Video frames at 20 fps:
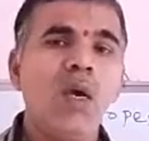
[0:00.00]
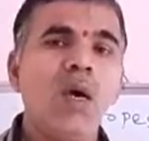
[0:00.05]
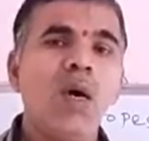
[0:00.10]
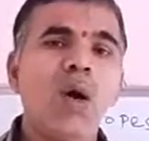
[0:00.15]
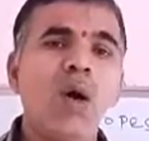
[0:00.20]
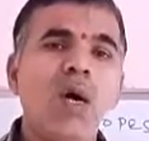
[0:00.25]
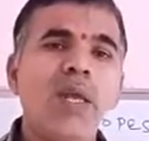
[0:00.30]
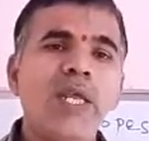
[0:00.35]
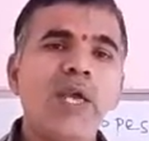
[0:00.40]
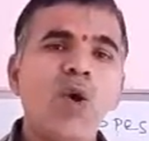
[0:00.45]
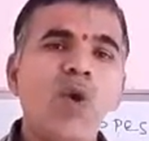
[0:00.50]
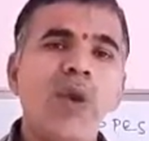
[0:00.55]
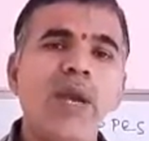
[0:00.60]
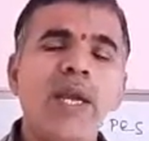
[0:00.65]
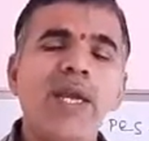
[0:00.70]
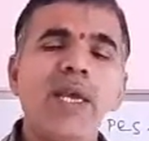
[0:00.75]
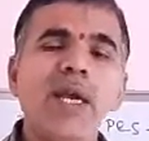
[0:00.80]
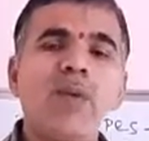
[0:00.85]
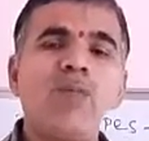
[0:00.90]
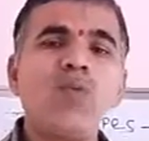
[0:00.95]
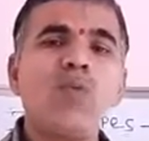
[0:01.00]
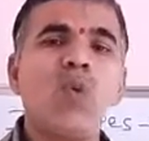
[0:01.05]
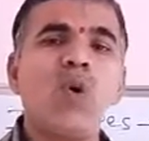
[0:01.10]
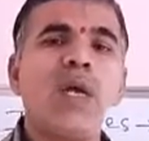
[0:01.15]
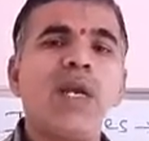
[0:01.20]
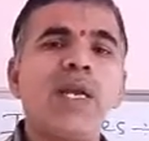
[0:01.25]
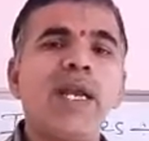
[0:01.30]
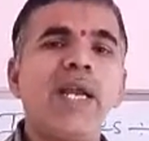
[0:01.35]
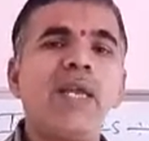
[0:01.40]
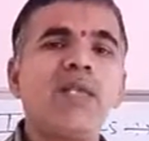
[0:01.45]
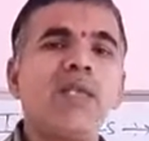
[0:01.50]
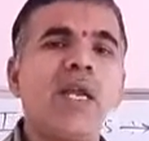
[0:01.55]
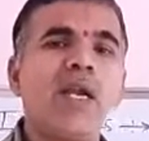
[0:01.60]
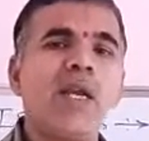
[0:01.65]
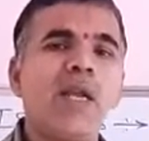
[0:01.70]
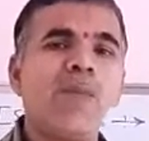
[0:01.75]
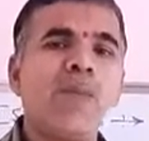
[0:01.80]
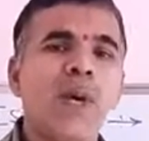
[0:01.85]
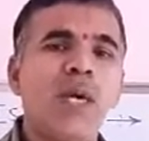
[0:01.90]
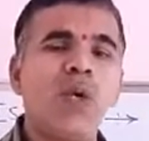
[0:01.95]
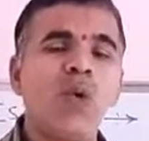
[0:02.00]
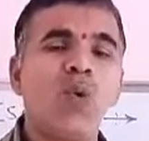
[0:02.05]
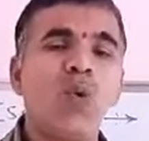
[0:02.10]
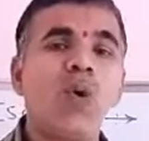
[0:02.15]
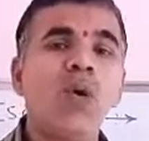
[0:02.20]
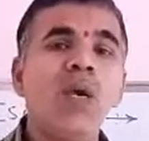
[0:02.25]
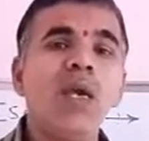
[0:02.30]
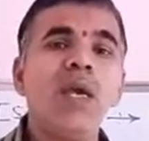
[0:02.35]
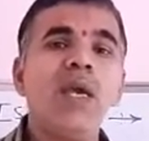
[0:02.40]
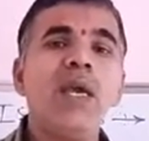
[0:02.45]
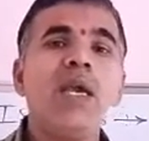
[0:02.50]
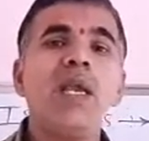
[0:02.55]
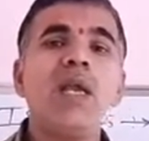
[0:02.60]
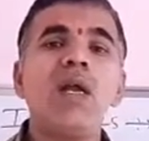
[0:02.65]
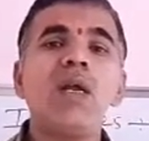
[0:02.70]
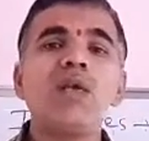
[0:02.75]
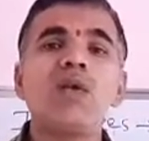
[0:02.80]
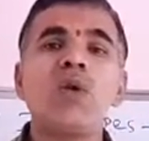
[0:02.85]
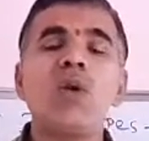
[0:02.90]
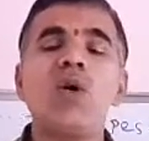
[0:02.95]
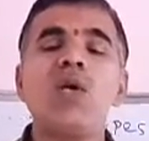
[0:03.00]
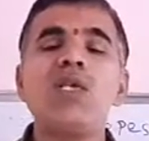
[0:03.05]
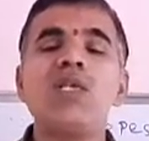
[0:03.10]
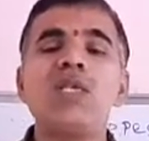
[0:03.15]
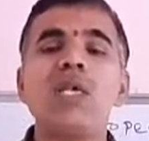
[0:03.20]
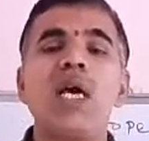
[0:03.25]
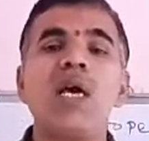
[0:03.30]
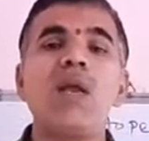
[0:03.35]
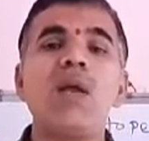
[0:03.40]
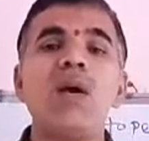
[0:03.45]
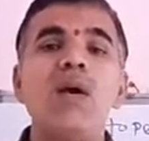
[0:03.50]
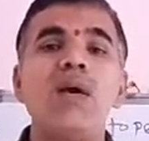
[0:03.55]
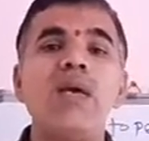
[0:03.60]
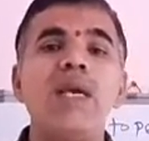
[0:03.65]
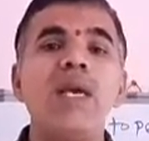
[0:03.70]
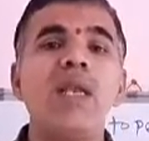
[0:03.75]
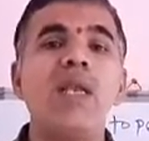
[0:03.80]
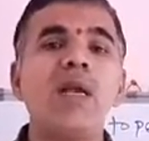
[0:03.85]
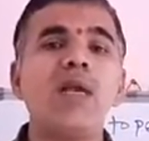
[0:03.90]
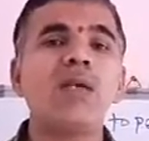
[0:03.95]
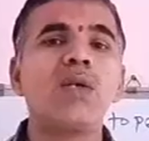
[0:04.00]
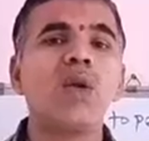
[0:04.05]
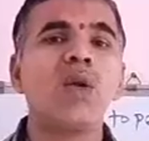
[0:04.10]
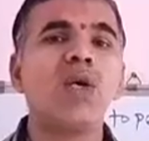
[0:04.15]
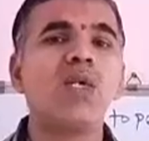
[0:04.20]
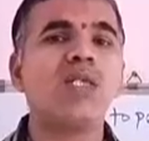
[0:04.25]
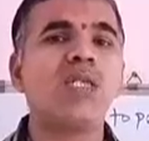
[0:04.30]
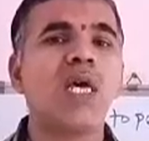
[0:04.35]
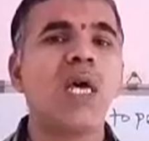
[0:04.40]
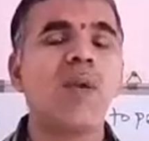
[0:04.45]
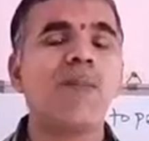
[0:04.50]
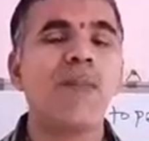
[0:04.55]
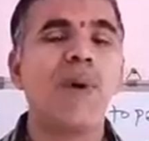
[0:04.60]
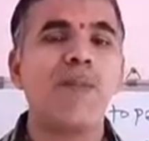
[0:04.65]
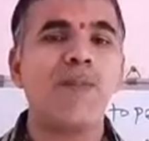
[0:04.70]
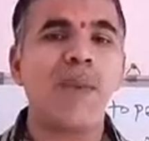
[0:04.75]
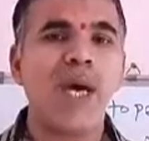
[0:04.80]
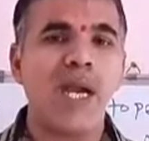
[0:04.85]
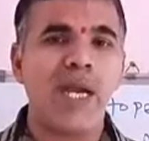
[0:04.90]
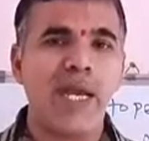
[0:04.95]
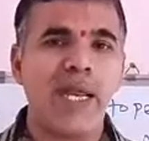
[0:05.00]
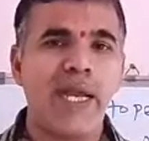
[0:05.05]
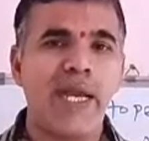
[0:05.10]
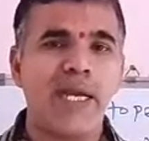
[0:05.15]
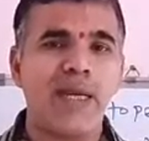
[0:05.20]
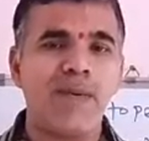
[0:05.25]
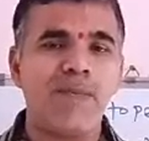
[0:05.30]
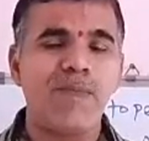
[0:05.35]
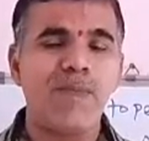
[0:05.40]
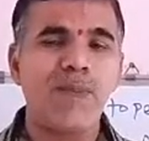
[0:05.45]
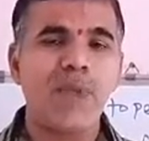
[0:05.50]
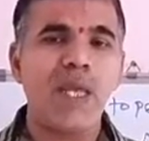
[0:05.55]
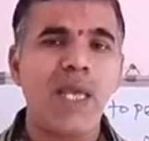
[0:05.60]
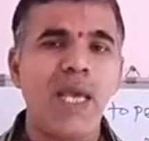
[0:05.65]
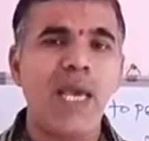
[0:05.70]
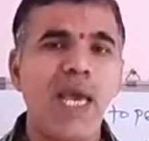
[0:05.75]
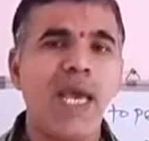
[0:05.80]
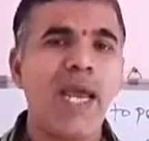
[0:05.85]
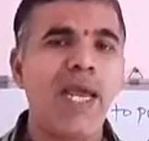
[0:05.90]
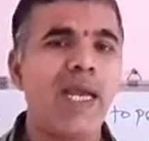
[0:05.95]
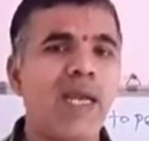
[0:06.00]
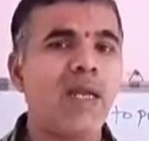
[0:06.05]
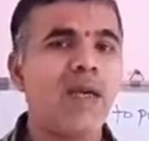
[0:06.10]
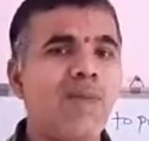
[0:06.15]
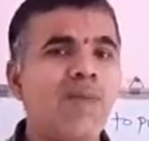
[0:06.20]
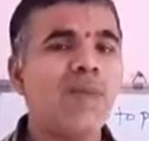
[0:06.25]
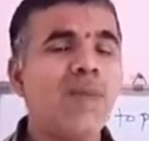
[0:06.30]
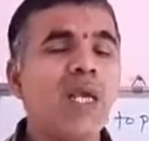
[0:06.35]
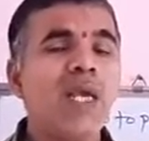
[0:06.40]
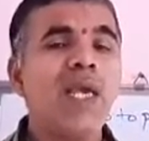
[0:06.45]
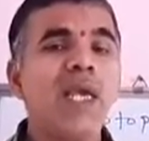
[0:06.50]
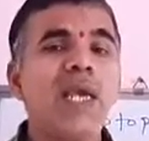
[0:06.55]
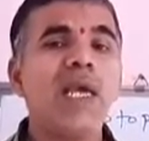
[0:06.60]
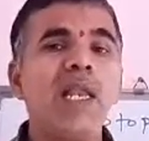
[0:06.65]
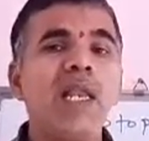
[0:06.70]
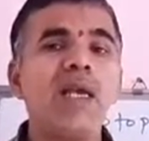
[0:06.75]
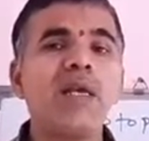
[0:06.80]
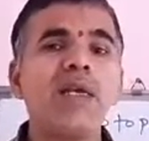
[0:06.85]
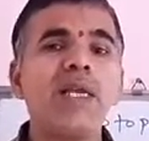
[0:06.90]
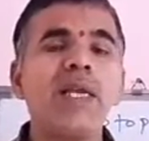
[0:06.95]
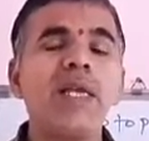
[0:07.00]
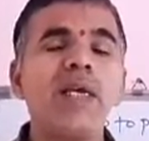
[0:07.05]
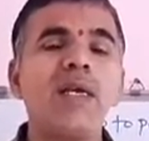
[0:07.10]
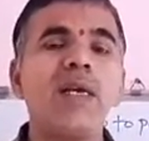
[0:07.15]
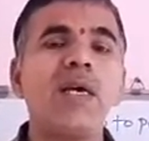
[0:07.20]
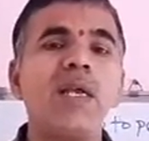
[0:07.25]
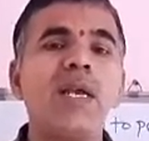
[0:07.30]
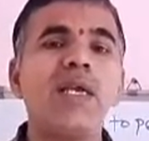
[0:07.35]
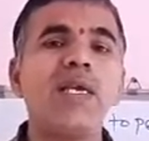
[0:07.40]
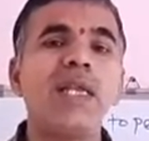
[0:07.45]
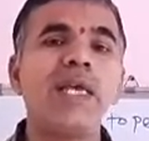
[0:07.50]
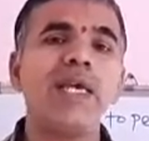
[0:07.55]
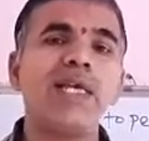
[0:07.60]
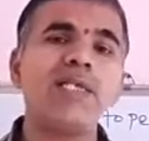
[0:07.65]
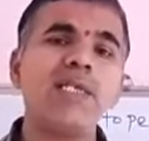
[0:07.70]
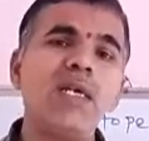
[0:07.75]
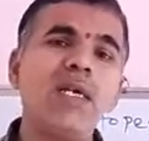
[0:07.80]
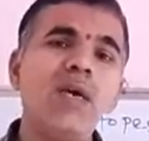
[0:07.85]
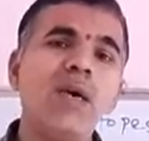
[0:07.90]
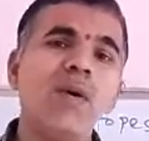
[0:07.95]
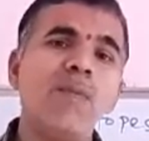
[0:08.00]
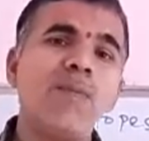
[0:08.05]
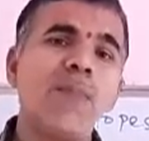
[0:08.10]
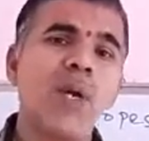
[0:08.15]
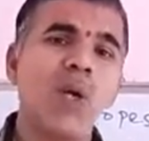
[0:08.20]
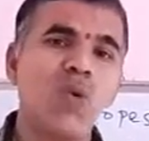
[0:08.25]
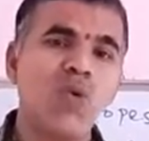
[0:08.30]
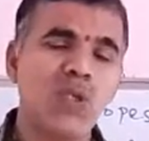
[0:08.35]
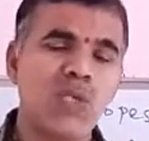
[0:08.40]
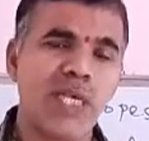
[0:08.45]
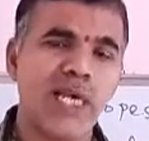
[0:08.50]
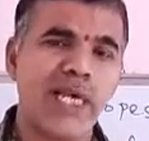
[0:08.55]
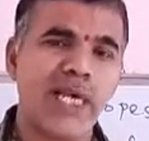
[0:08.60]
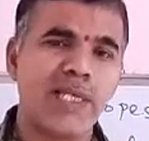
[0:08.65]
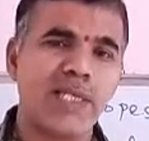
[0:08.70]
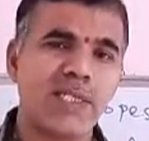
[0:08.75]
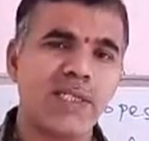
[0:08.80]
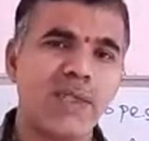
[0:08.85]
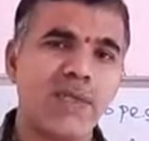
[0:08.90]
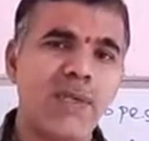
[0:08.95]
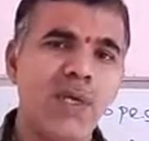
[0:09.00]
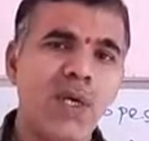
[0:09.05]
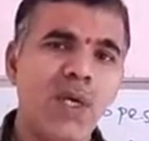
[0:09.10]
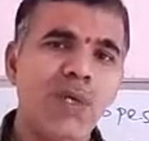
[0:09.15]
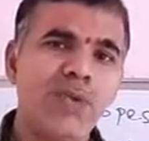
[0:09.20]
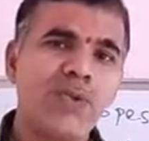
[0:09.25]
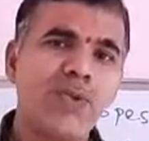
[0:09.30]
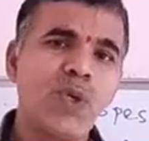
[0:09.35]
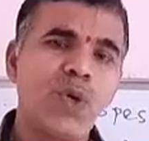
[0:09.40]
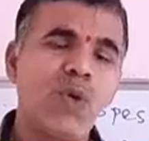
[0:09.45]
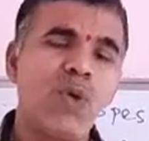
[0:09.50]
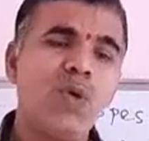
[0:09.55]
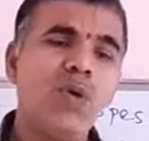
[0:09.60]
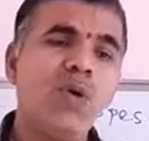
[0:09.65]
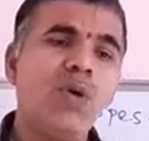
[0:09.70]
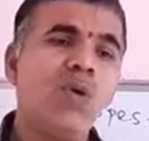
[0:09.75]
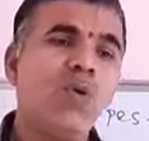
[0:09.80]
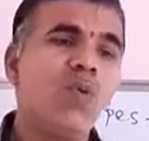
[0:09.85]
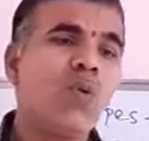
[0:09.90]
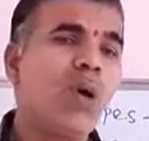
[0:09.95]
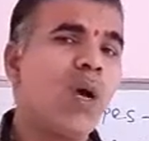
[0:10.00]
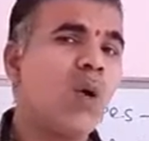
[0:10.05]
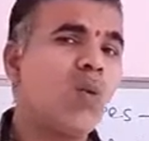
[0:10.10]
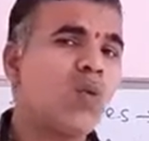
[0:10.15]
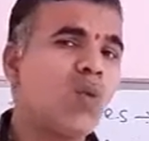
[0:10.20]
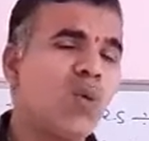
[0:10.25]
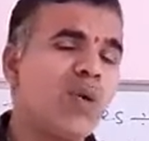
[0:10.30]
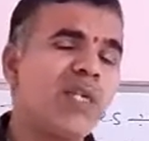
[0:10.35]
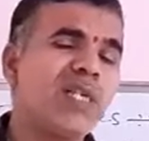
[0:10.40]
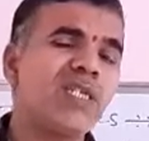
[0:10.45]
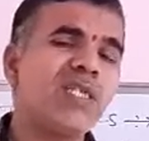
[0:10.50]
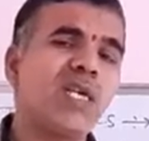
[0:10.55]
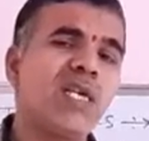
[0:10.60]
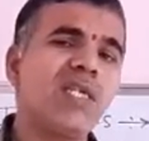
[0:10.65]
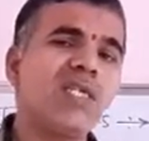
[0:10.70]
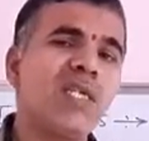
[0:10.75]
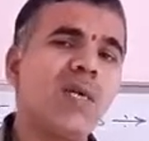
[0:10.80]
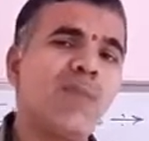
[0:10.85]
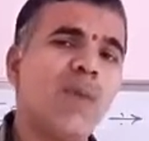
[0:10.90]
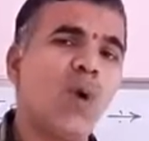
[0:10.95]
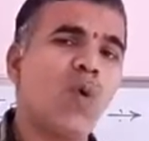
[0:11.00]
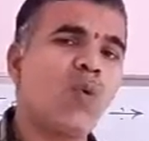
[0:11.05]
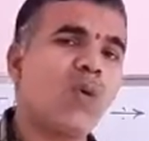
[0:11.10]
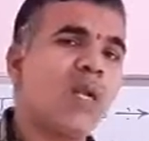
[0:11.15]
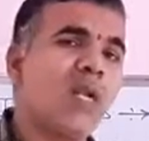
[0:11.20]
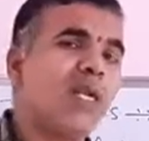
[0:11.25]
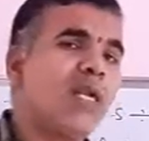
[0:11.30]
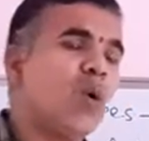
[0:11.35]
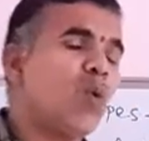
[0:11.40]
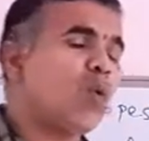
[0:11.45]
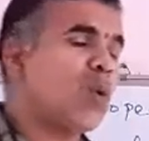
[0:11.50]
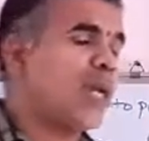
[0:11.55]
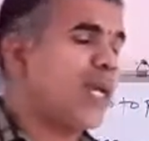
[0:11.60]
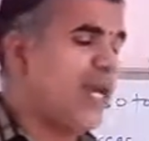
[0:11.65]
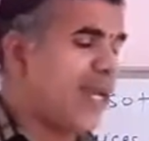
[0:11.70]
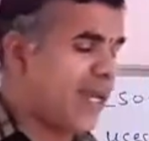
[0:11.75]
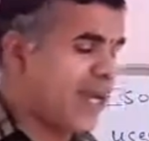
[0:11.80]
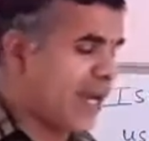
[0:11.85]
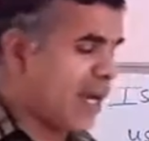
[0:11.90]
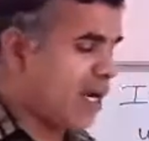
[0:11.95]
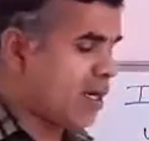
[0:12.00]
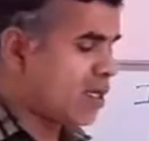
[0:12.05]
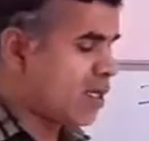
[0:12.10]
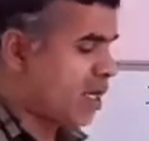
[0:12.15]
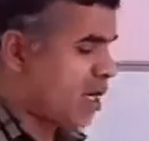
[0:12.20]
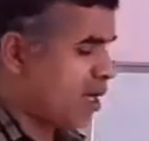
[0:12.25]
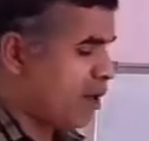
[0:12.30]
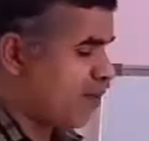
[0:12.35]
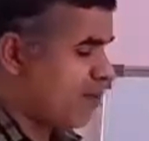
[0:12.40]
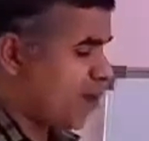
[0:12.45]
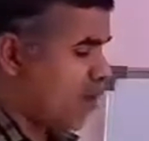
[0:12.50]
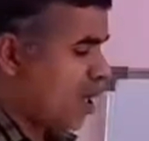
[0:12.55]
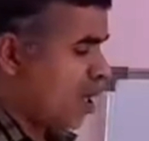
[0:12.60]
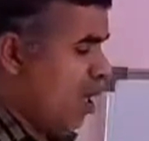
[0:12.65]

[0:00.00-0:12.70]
On uranium 235, electrons are bombarded and electric current is produces. So we have to discuss about the nuclear reactor.